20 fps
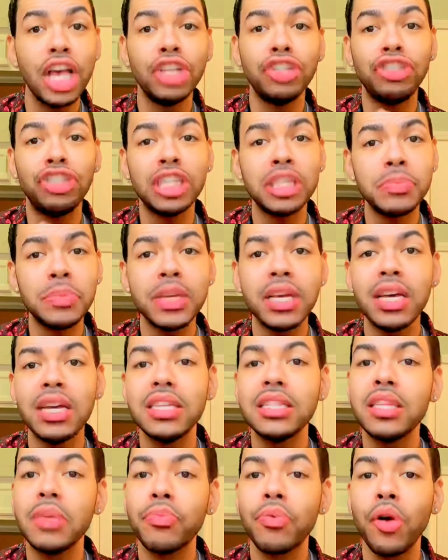Just
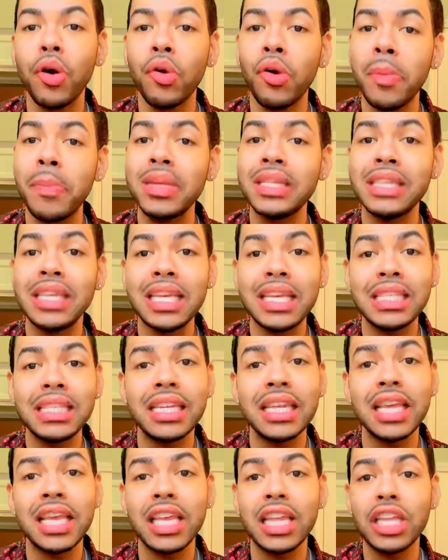because the program is easy
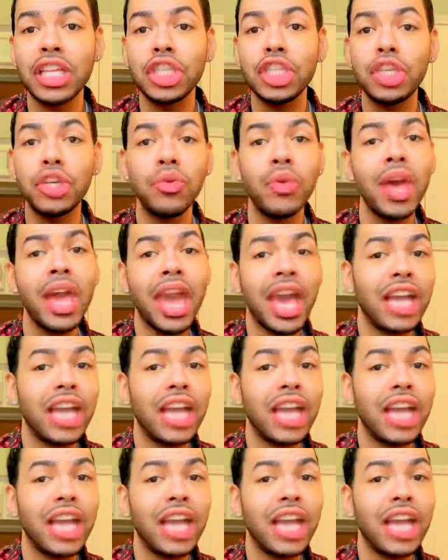to get into